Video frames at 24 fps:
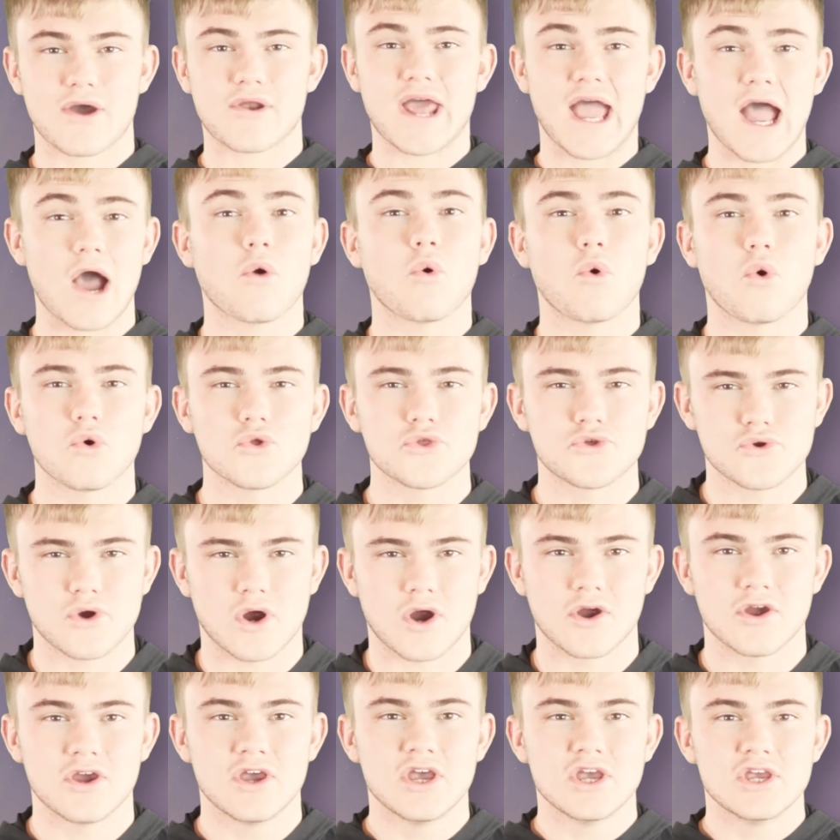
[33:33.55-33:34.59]
loud how old you
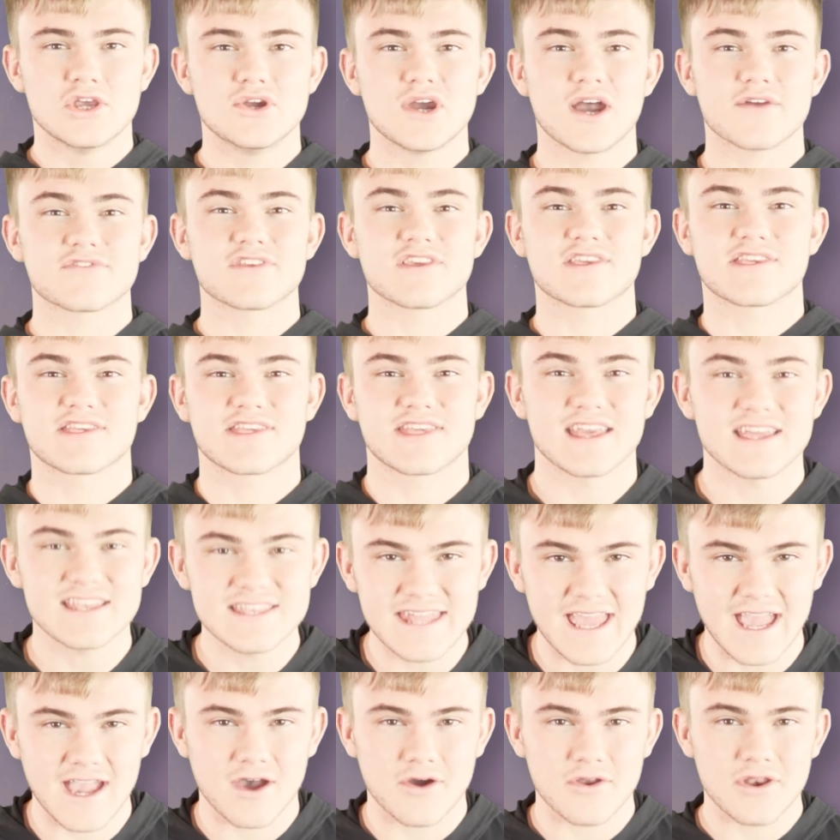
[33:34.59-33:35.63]
are, you have to
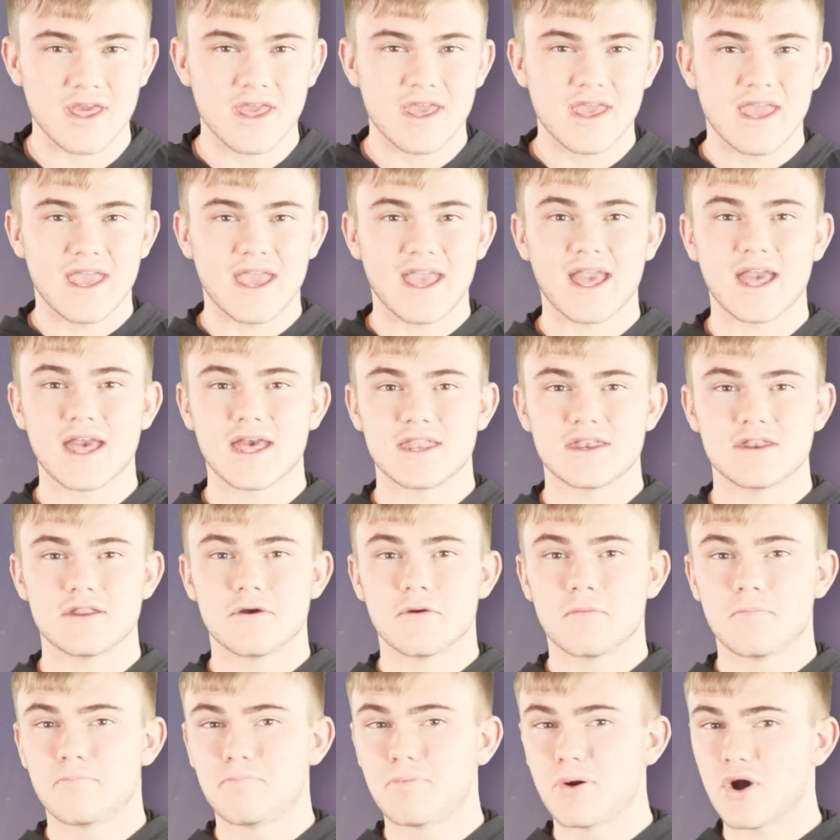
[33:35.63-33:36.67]
sit down
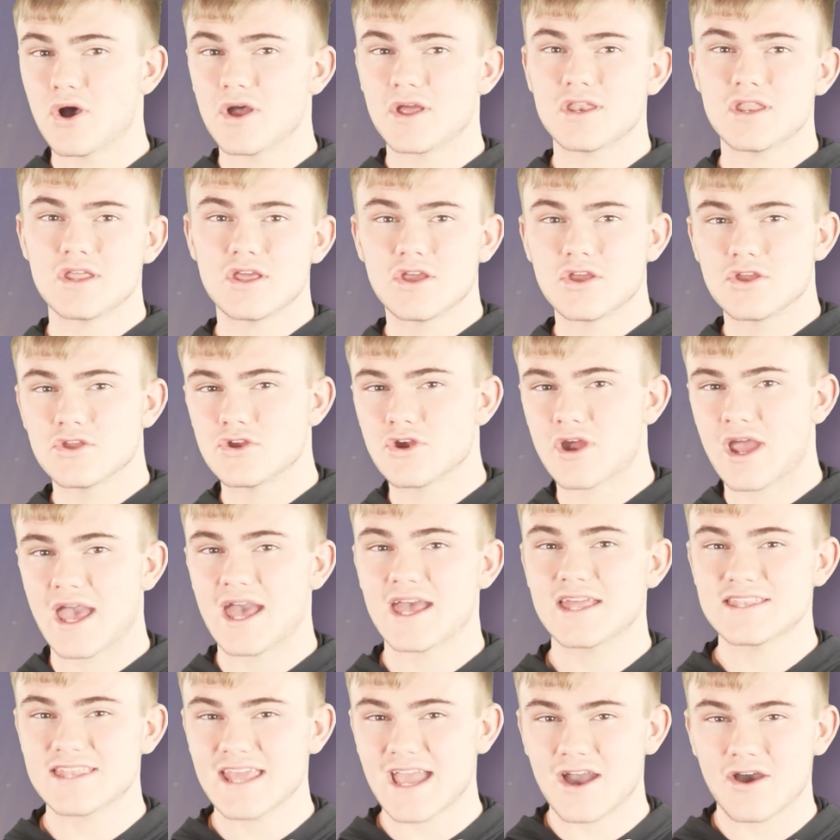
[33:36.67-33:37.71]
and put your
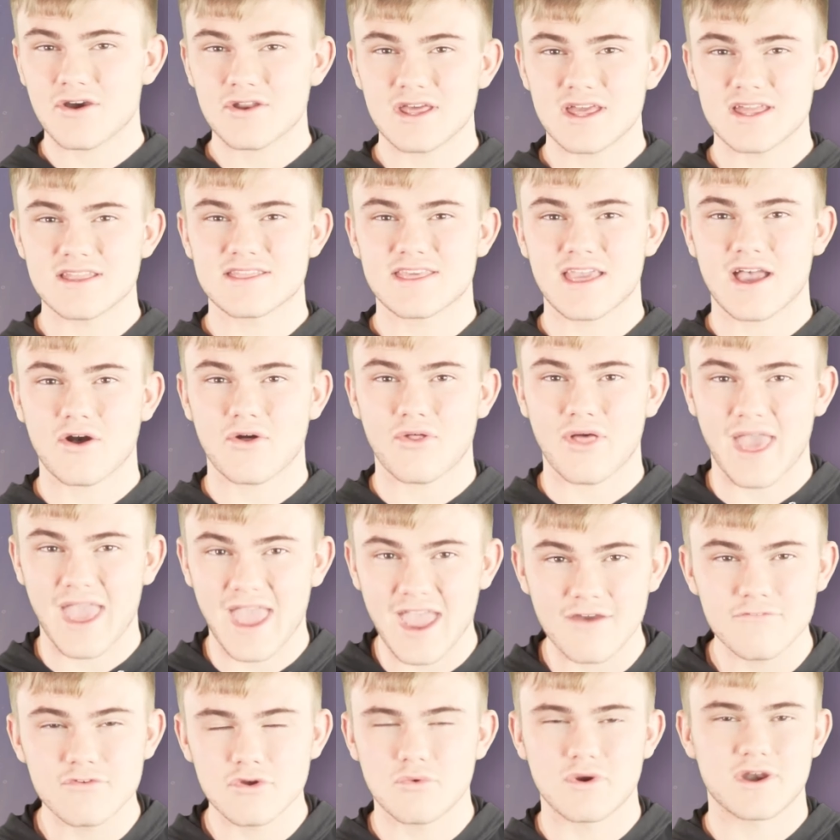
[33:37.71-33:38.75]
head down until
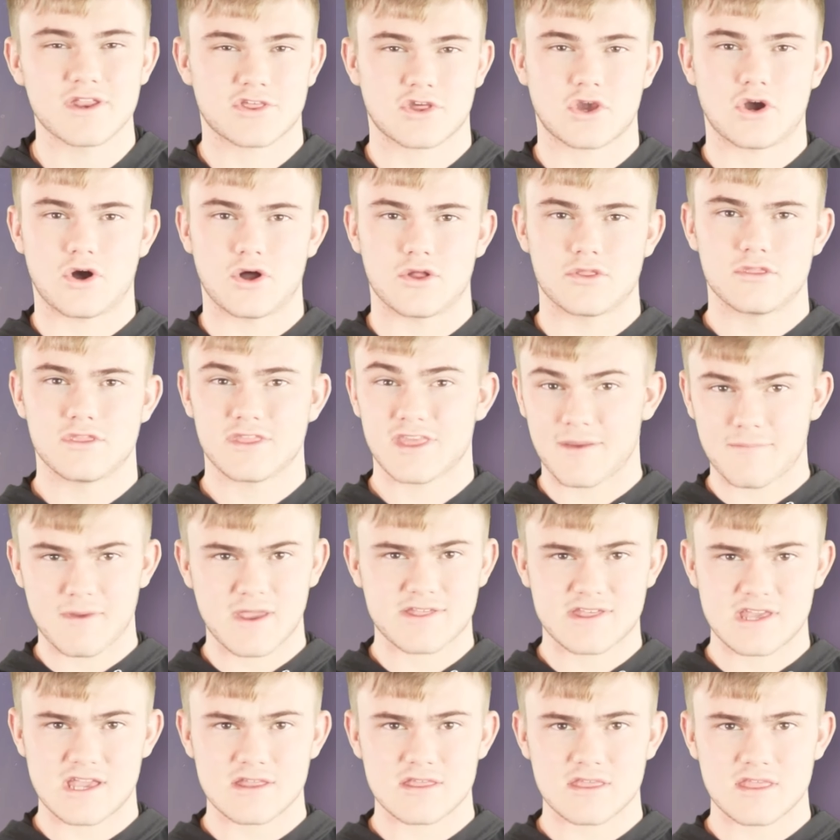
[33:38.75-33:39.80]
everyone is called. Does that
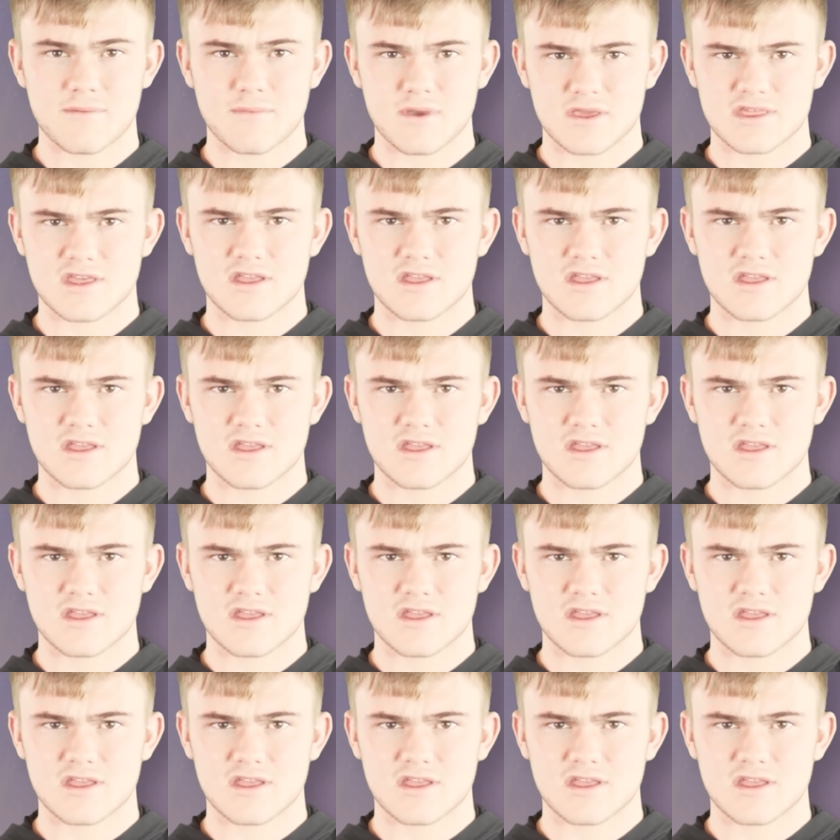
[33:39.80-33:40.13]
make sense? Does that make